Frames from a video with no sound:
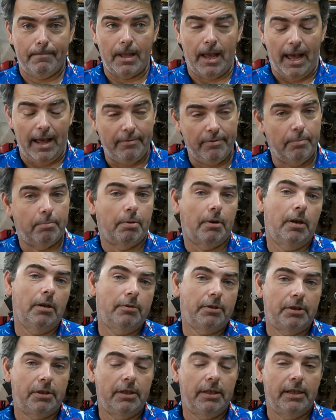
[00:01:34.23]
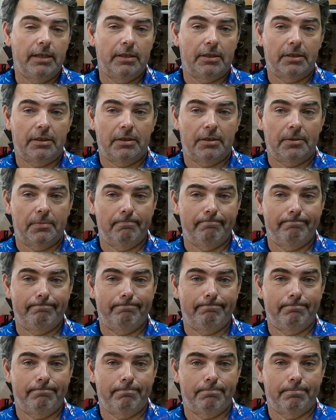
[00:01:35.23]
I've approached this
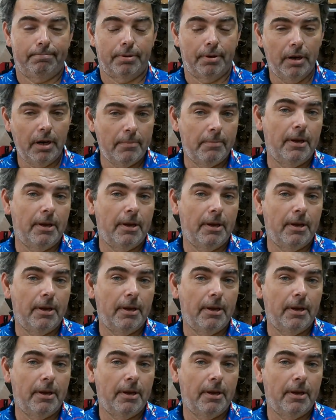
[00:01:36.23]
pretty